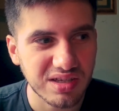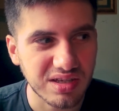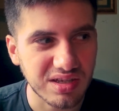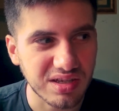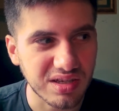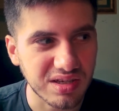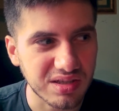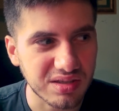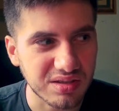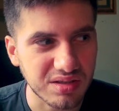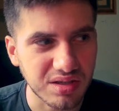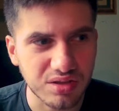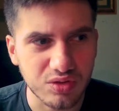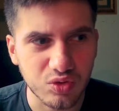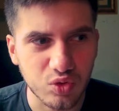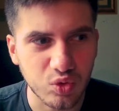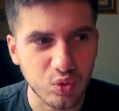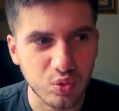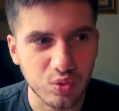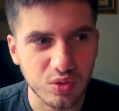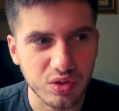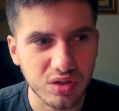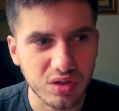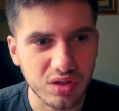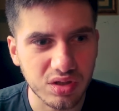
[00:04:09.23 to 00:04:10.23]
and that
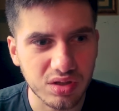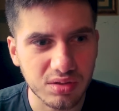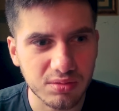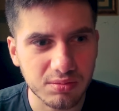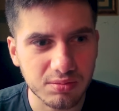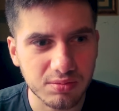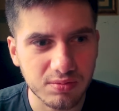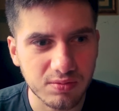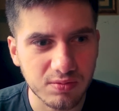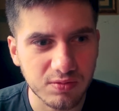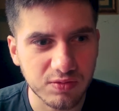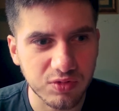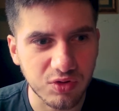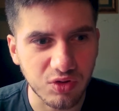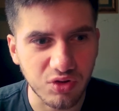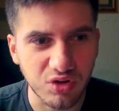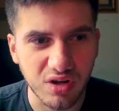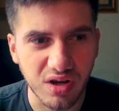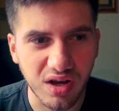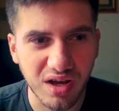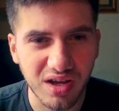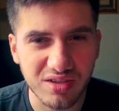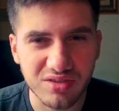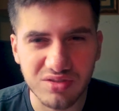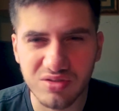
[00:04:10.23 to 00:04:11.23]
you really
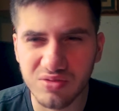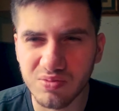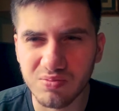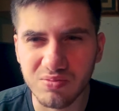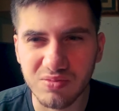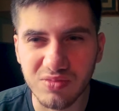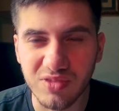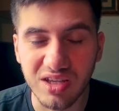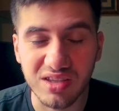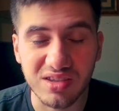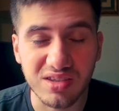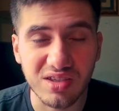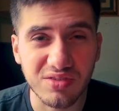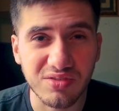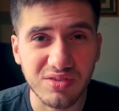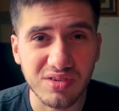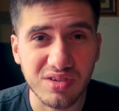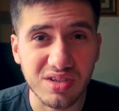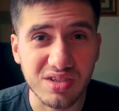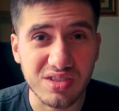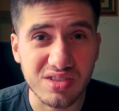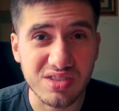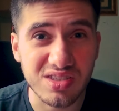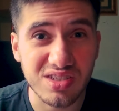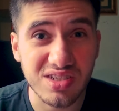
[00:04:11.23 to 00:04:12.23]
forgot that even
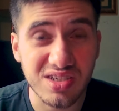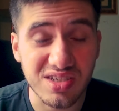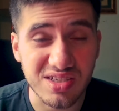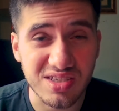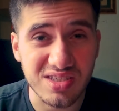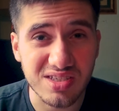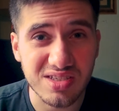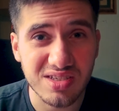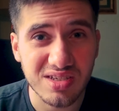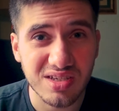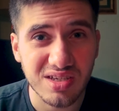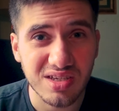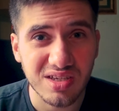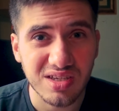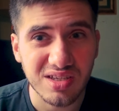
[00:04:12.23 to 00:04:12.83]
exists.